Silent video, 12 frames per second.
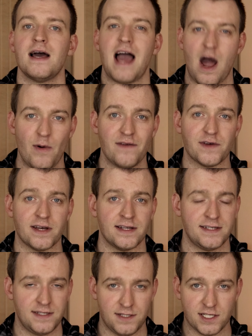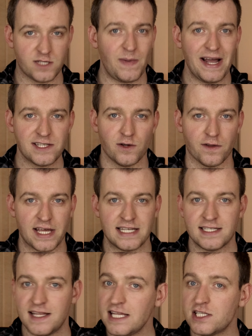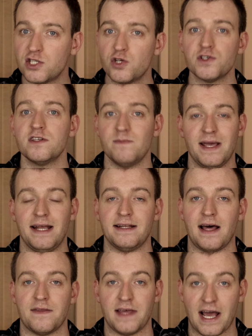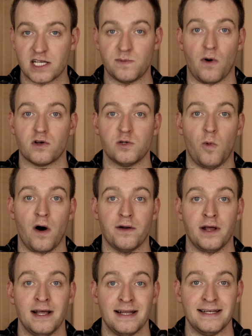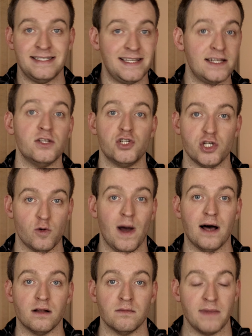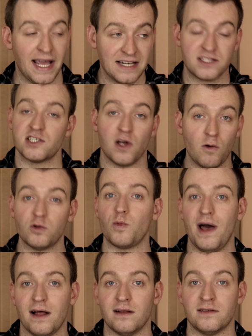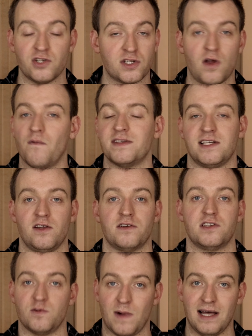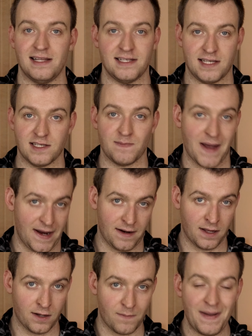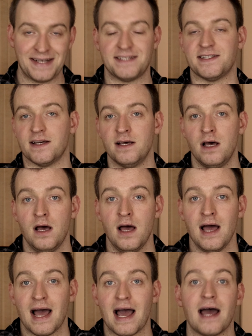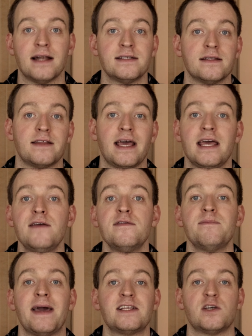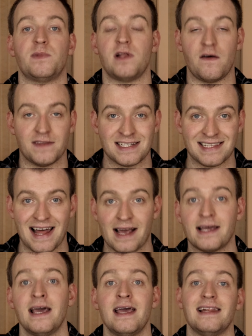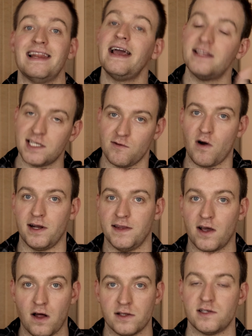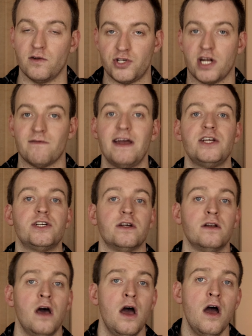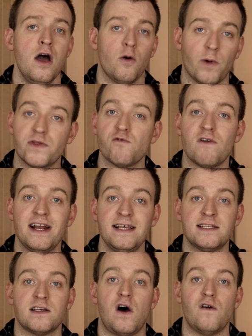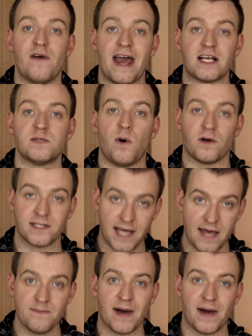However, despite all this doesn't mean that the Xbox One didn't do well. It sold well, just obviously not as well as its main competitor. And they even picked up a lot of the slack later on in the console generation with the release of Xbox Game